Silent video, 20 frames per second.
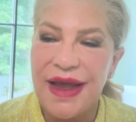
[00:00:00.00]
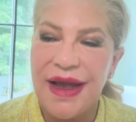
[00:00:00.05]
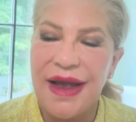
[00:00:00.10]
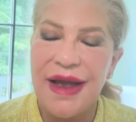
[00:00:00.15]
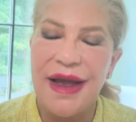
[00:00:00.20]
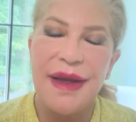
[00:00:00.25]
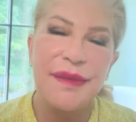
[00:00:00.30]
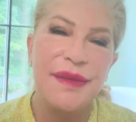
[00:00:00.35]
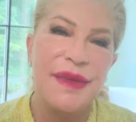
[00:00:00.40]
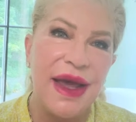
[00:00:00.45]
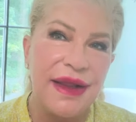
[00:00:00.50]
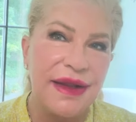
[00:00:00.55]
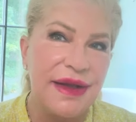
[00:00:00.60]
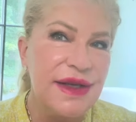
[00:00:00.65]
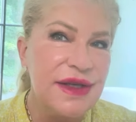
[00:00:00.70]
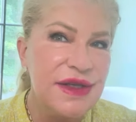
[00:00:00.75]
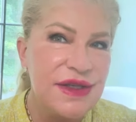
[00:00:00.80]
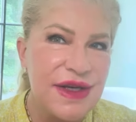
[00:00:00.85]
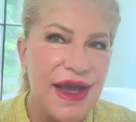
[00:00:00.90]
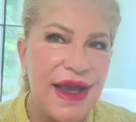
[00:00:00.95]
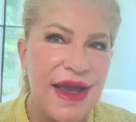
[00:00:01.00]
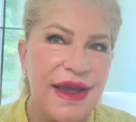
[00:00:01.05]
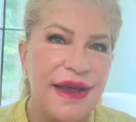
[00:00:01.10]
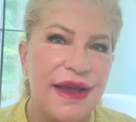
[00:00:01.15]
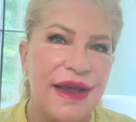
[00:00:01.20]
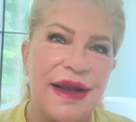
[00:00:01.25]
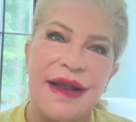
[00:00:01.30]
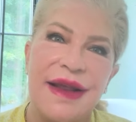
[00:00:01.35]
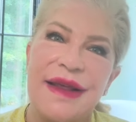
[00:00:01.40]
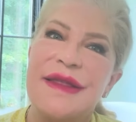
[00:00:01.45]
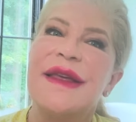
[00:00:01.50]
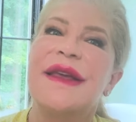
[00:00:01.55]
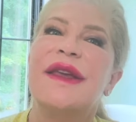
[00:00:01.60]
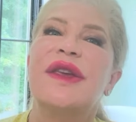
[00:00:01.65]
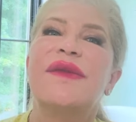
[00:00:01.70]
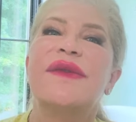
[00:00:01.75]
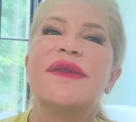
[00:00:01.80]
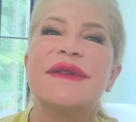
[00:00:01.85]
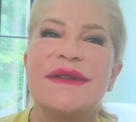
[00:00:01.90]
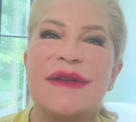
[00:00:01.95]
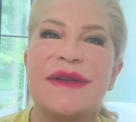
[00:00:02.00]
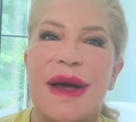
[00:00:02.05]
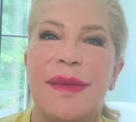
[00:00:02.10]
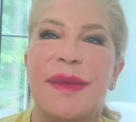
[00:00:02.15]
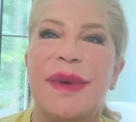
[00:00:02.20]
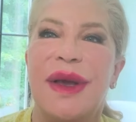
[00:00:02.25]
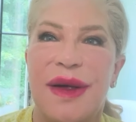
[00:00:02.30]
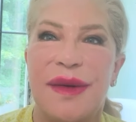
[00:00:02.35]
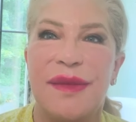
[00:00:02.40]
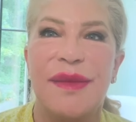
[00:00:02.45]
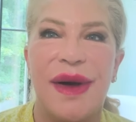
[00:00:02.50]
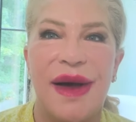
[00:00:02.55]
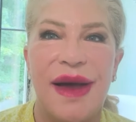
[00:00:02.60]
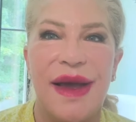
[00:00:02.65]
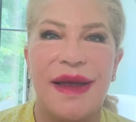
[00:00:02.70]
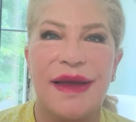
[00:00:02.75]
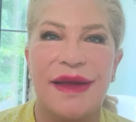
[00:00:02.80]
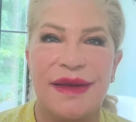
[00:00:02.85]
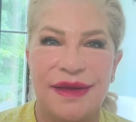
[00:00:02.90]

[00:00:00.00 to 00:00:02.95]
I'm Kelly J, and I thank you for stopping on by.